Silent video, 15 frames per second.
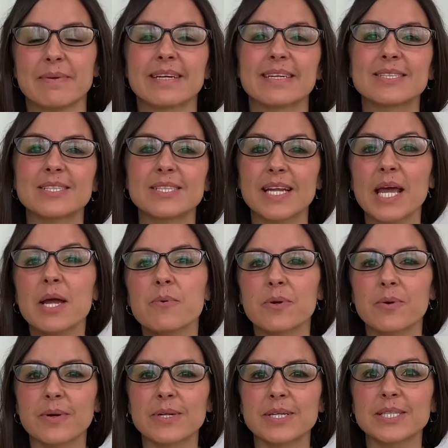because today we're
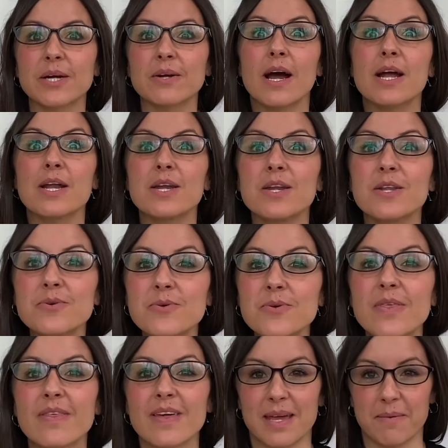going to start a
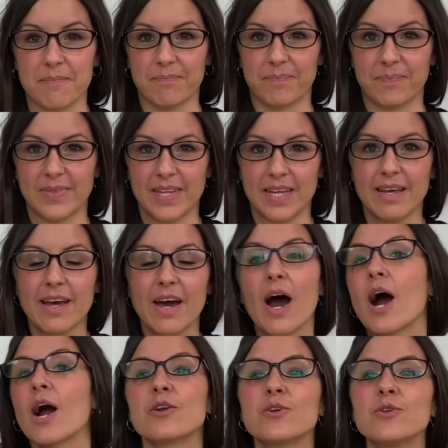new theme.
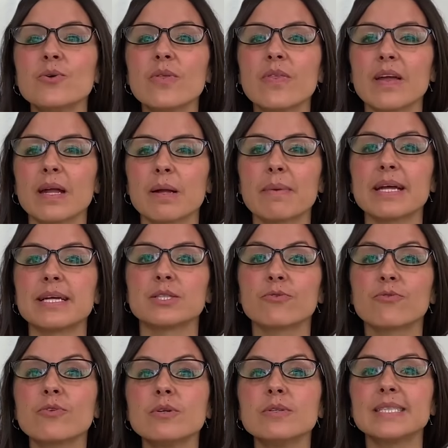Our new theme is
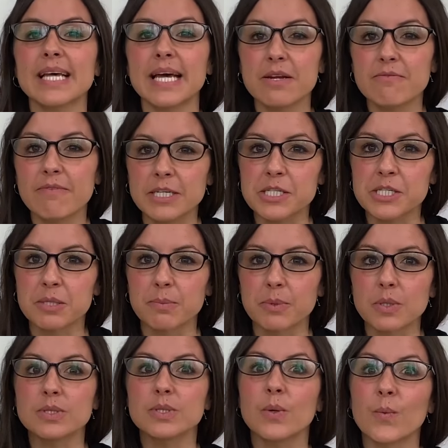fruits and
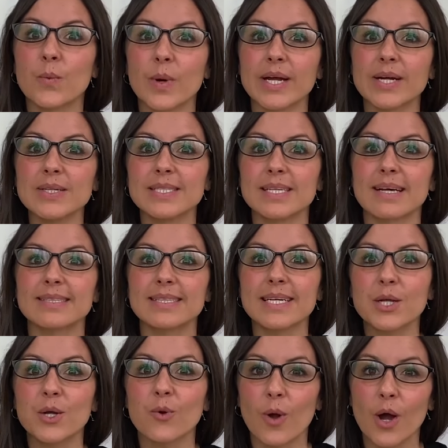vegetables. Where does
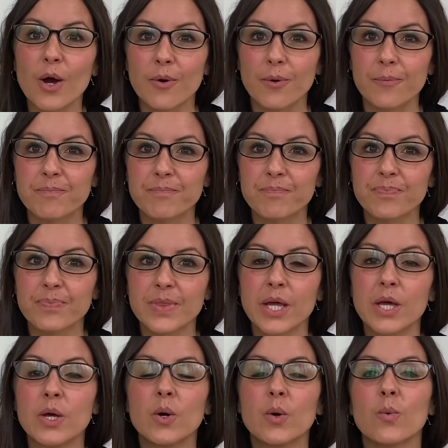it grow?
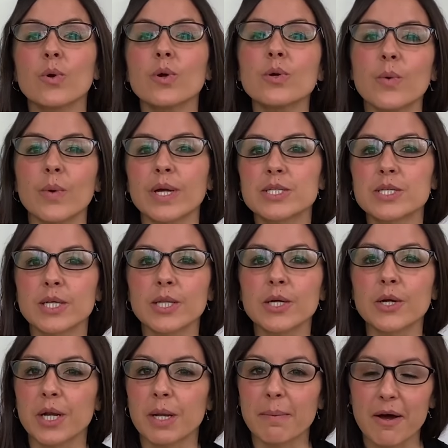We're going to
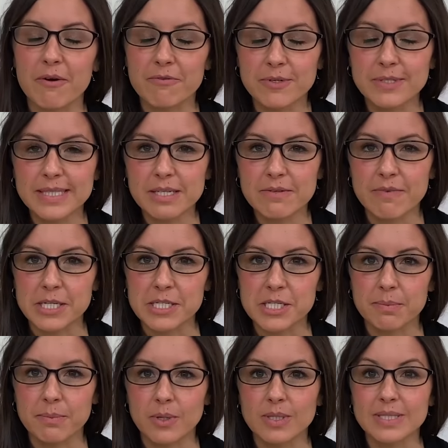learn about fruits and
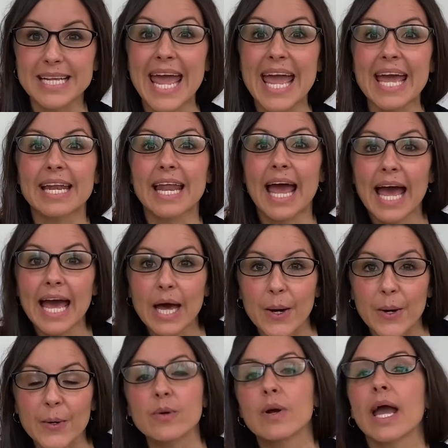vegetables and
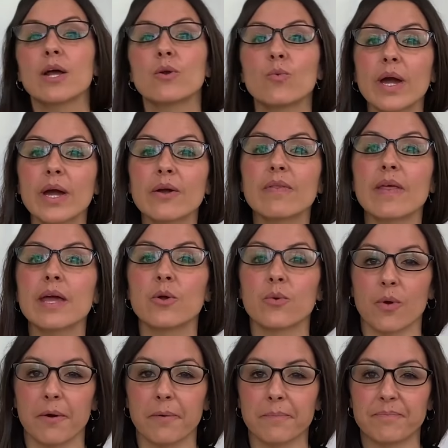how and where they
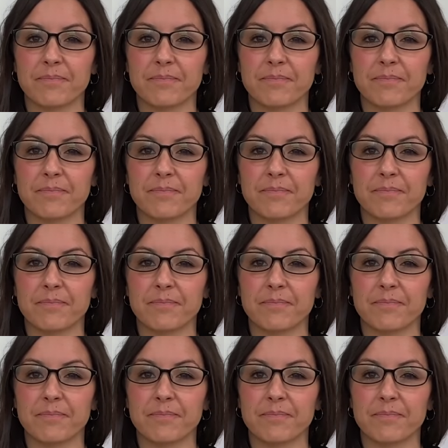grow.